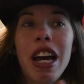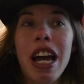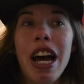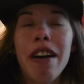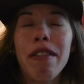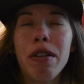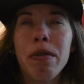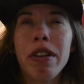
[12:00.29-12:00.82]
I
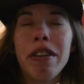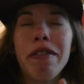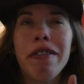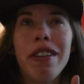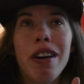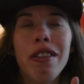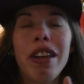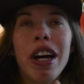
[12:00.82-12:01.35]
haven't really
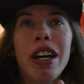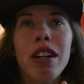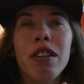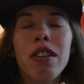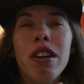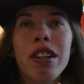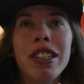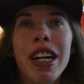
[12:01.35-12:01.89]
felt that in a
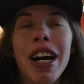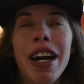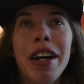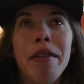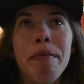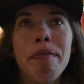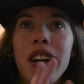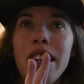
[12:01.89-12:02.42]
long
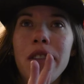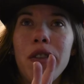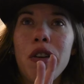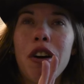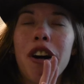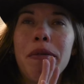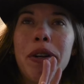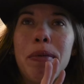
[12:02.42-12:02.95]
time. And even
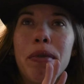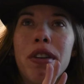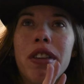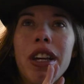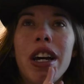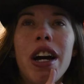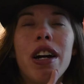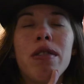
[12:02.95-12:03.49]
on my
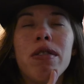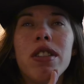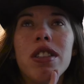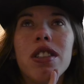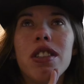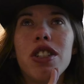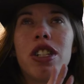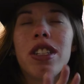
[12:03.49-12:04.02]
birthday, I
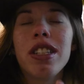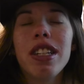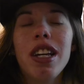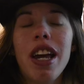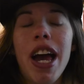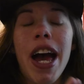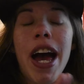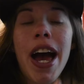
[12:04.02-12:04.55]
was just
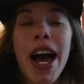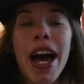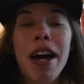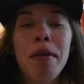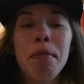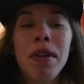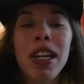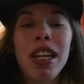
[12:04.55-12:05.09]

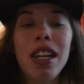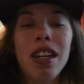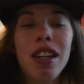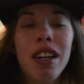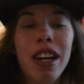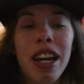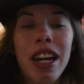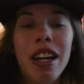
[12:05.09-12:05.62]
happy.
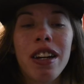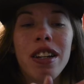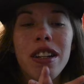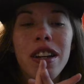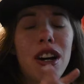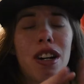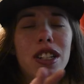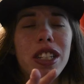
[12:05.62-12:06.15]
And
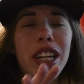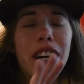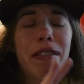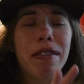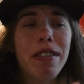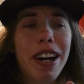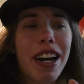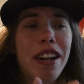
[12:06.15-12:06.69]
honestly, I've
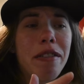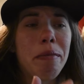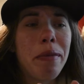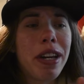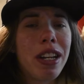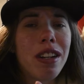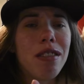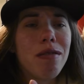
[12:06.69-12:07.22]
kind of
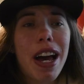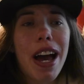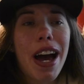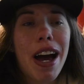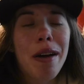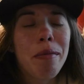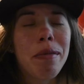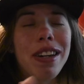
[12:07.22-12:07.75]
been
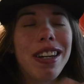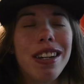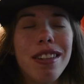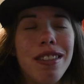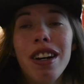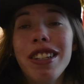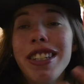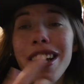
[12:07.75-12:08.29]
happy
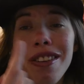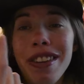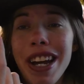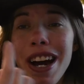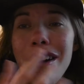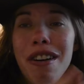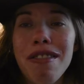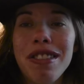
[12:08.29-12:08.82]
until
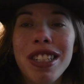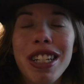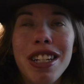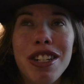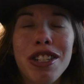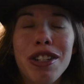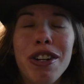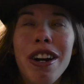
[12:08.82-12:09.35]
now, obviously
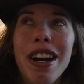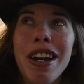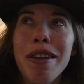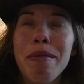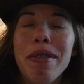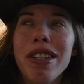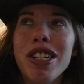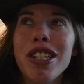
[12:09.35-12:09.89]
just crying,
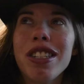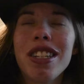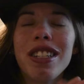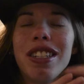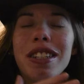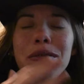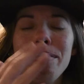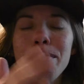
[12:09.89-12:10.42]
but just
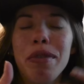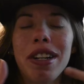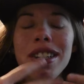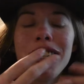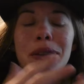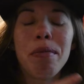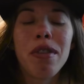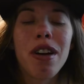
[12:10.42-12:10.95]
because it brings
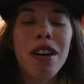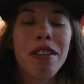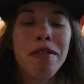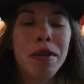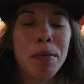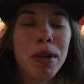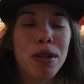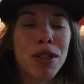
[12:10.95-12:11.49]
up a lot of
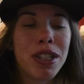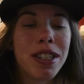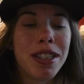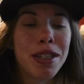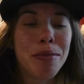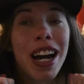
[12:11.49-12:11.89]
emotions.